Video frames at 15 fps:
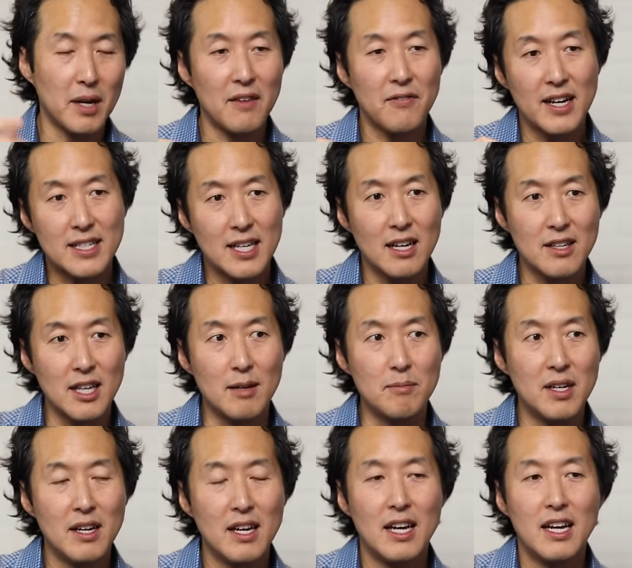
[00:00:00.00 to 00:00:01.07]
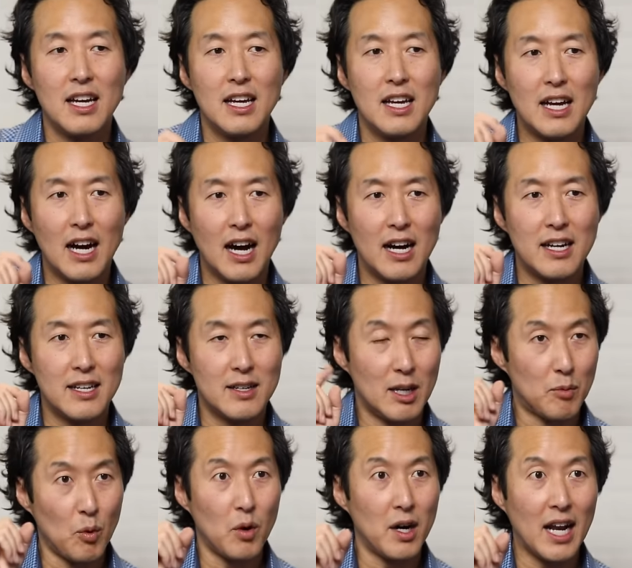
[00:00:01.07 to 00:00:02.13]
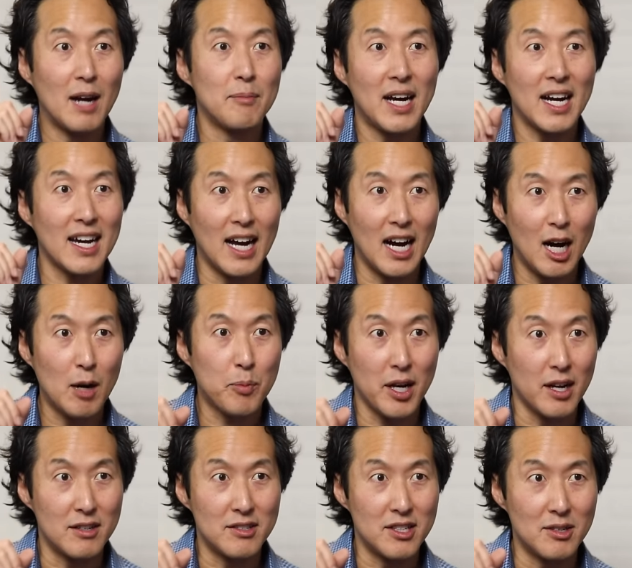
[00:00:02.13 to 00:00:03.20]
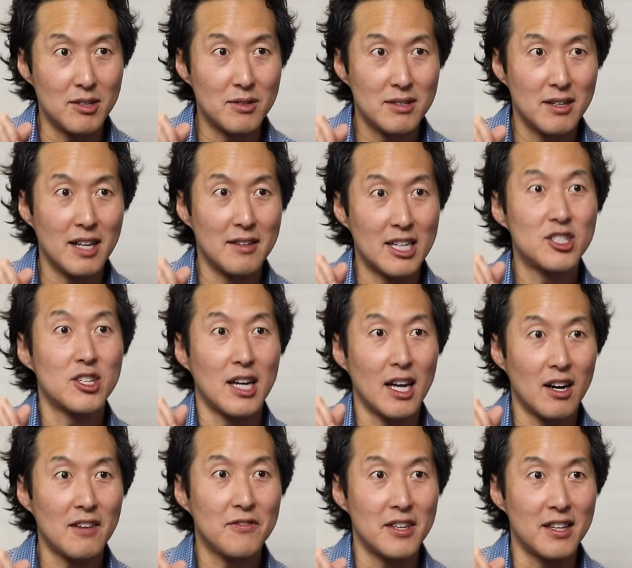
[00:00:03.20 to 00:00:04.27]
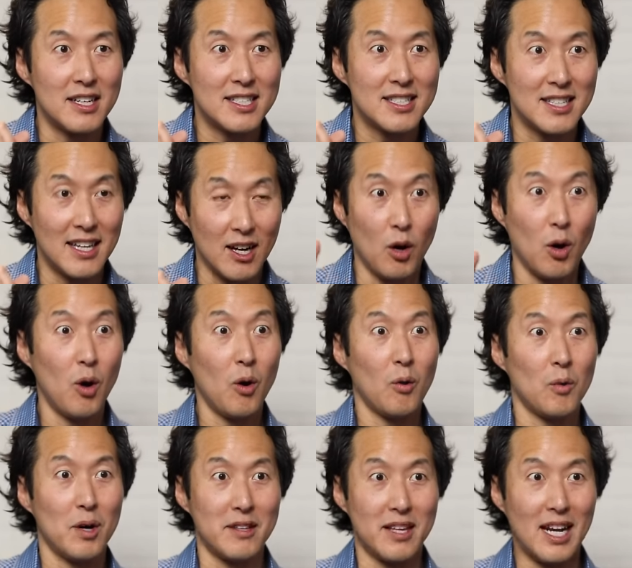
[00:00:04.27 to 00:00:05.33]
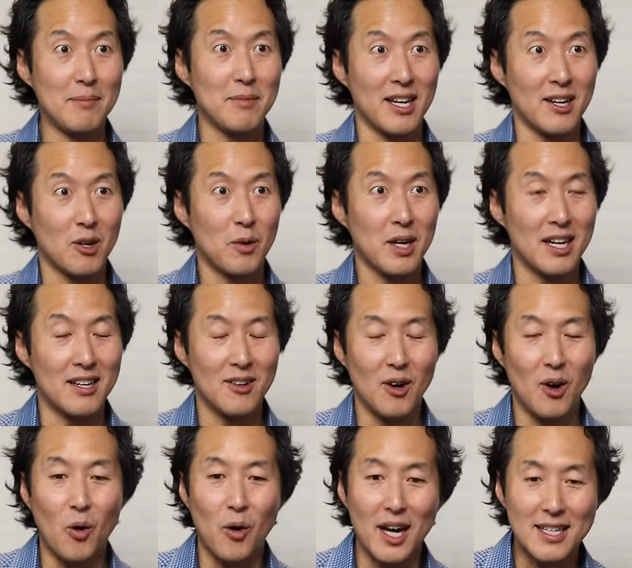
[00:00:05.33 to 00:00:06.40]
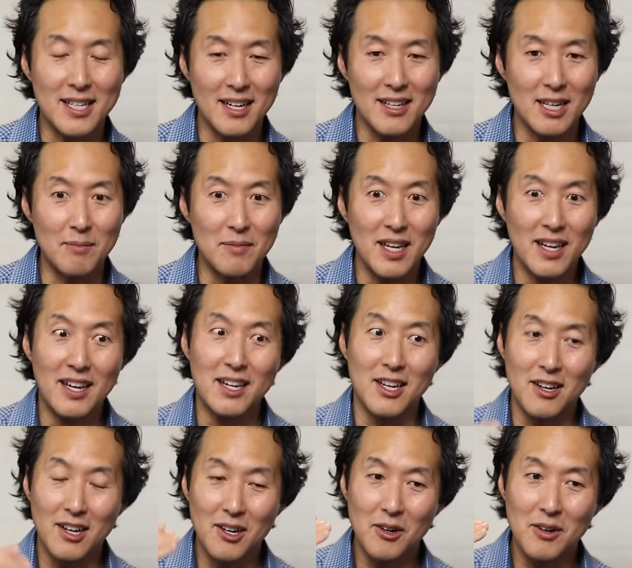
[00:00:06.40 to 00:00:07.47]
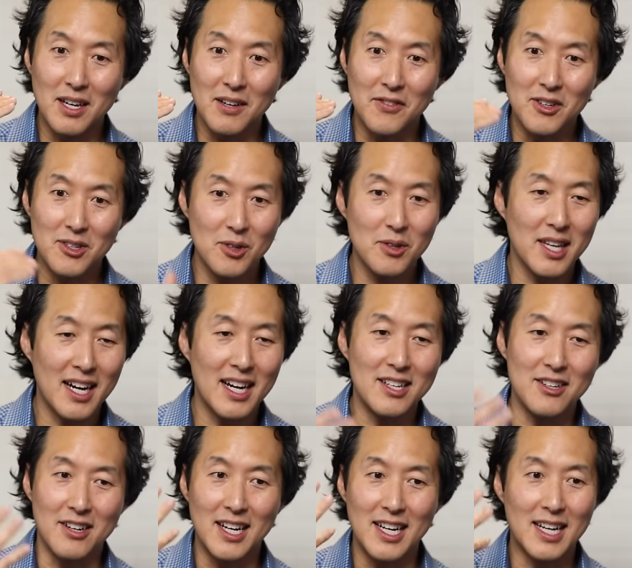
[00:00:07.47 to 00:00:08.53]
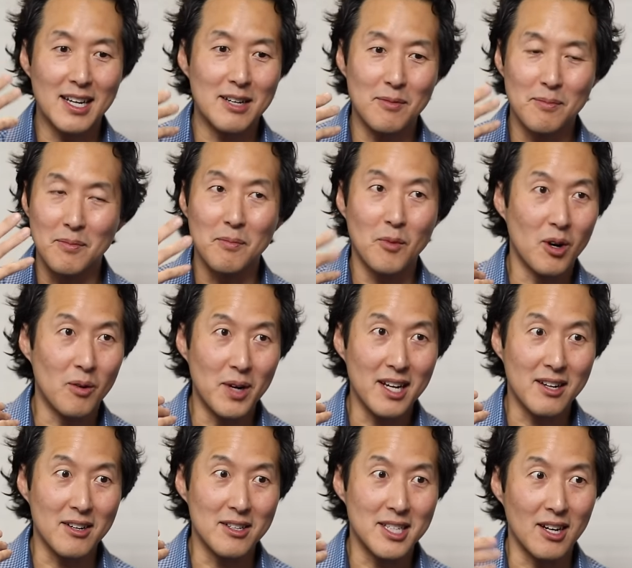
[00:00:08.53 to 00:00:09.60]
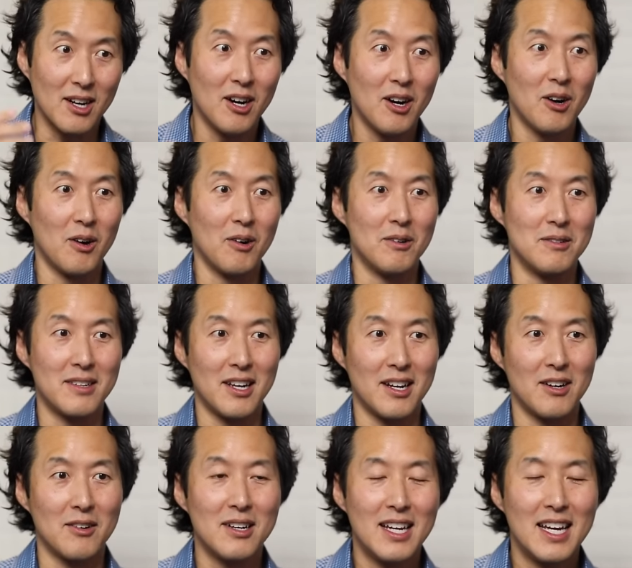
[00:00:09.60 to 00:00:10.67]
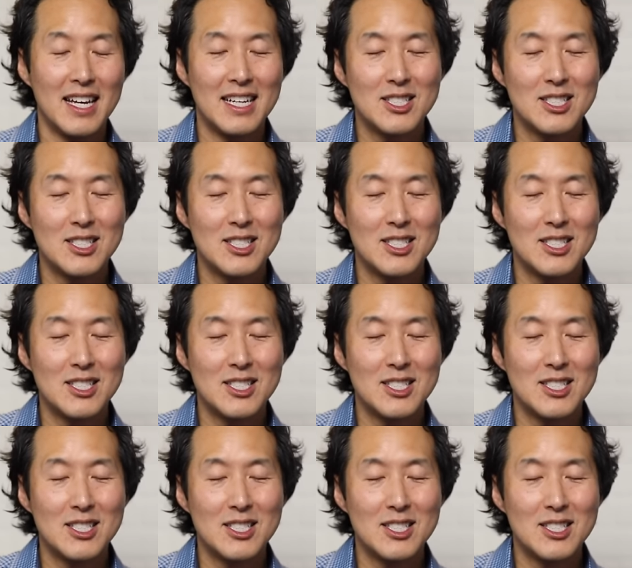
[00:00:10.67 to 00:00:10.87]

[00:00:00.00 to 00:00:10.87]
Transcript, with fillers: But if I tell them, number one, I'm not going to operate on you unless you get off of this, then they go, oh, well, then I'm going to quit. Or I tell them, you know, if you do that, you're going to get more wrinkles. They go, oh, you know.